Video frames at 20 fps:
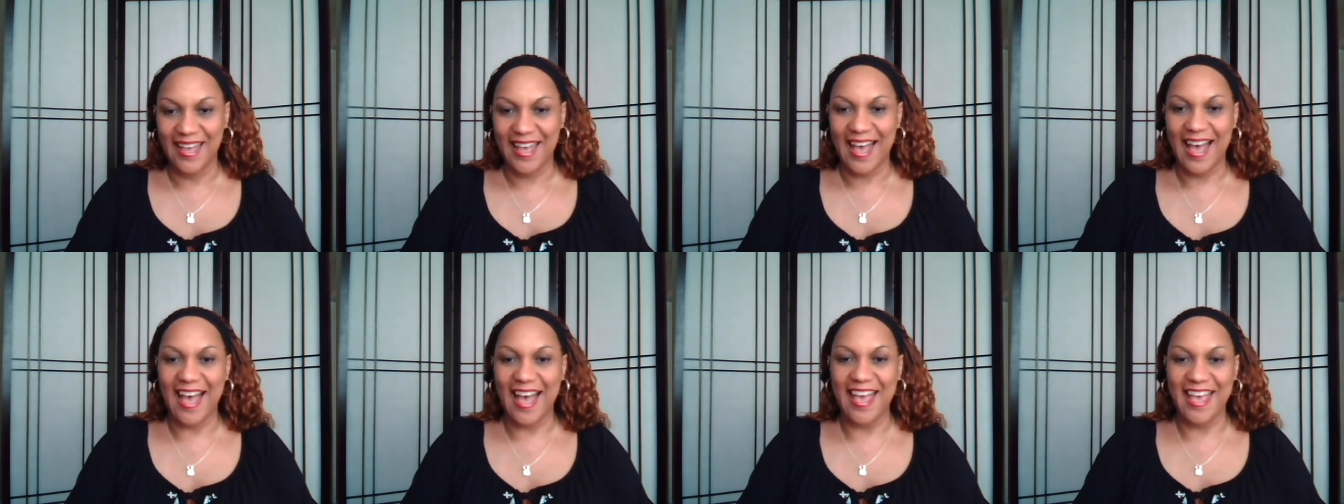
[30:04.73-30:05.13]

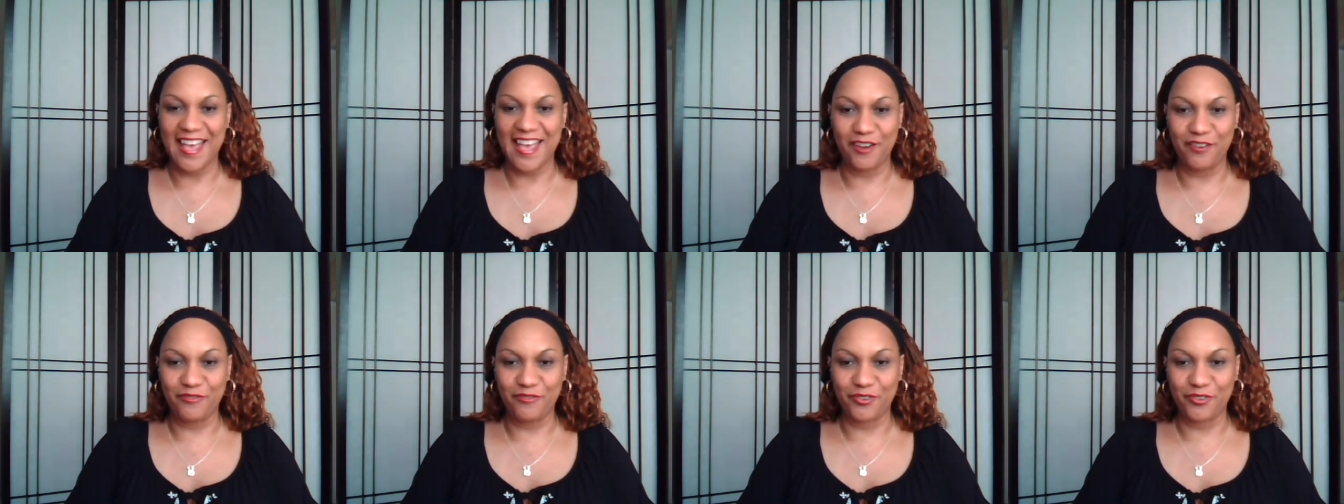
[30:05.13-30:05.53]

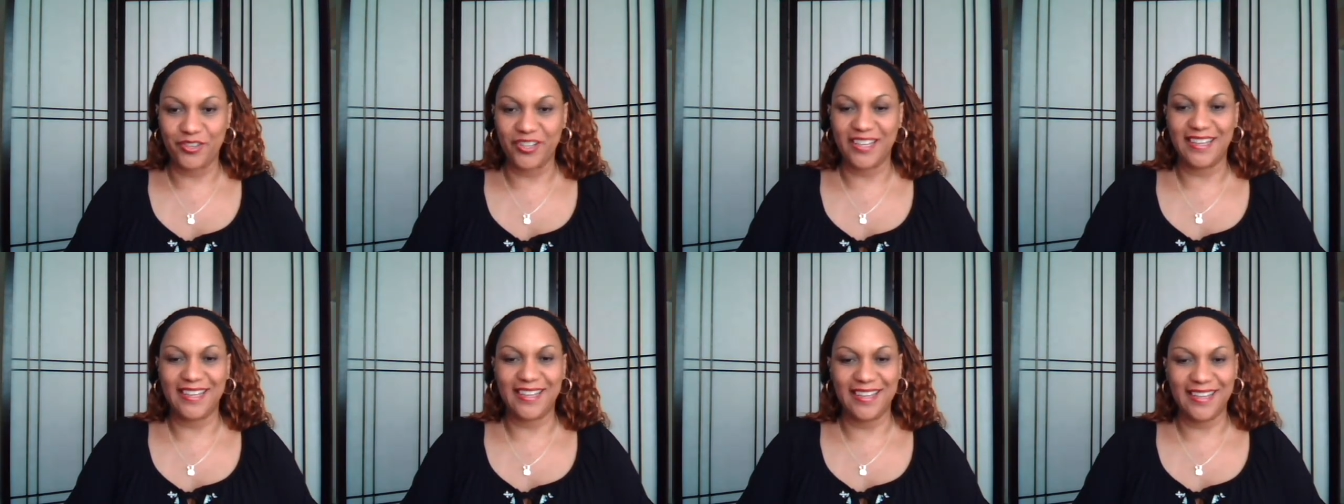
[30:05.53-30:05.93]

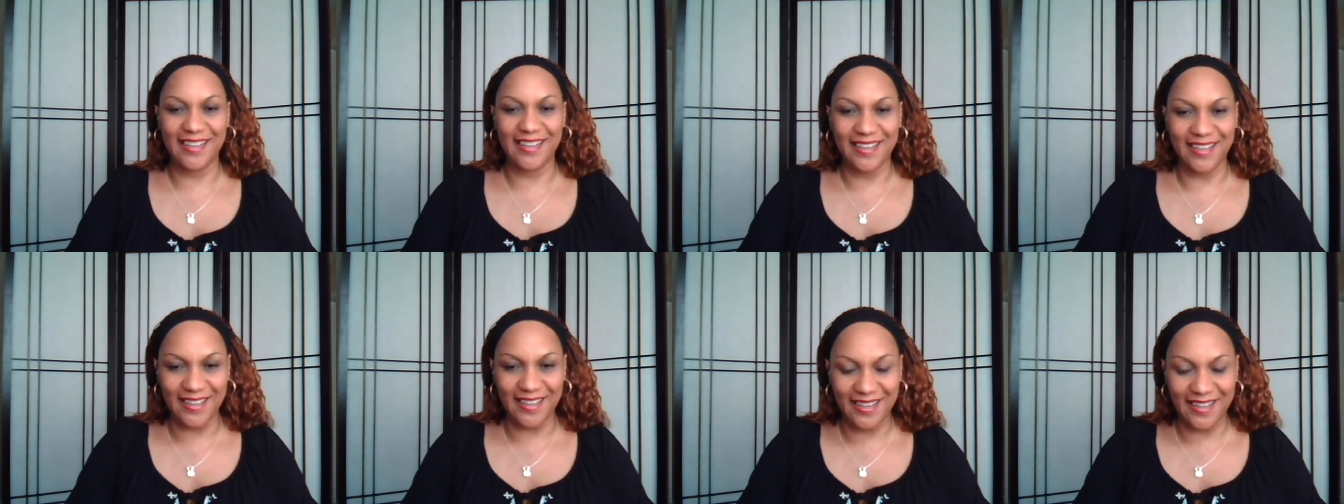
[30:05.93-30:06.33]
However,
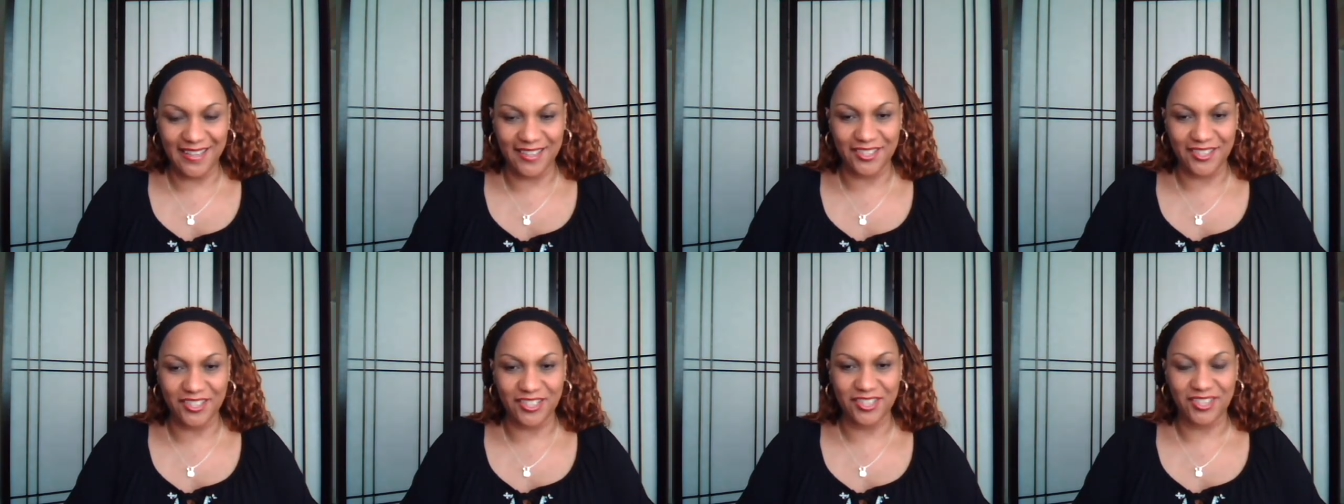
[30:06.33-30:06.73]

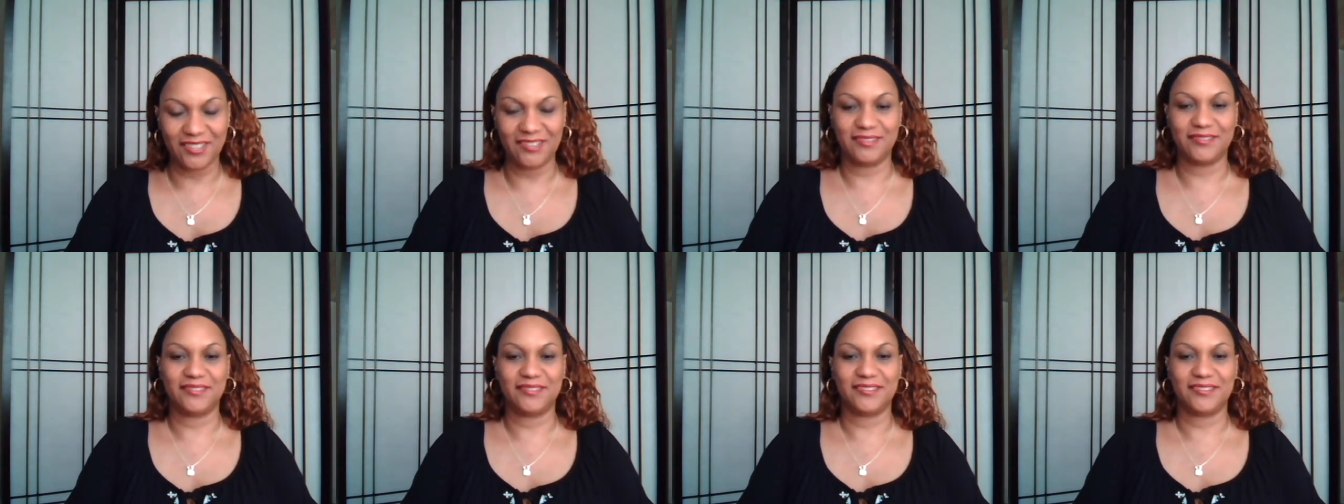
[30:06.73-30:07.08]
each